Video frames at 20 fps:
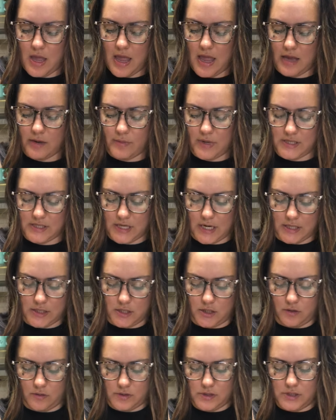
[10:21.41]
and my Tide
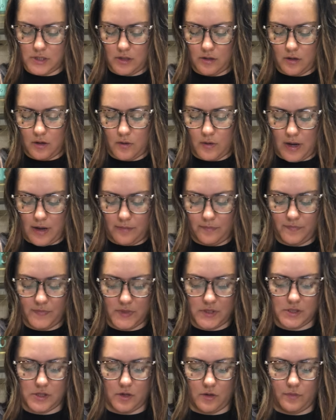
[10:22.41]
To Go stick. Okay,
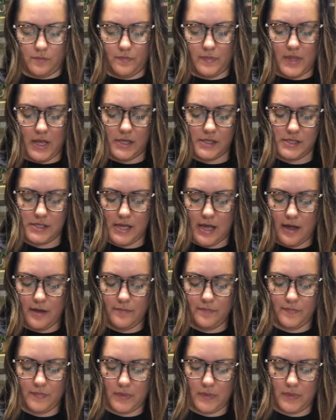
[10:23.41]
so that's that.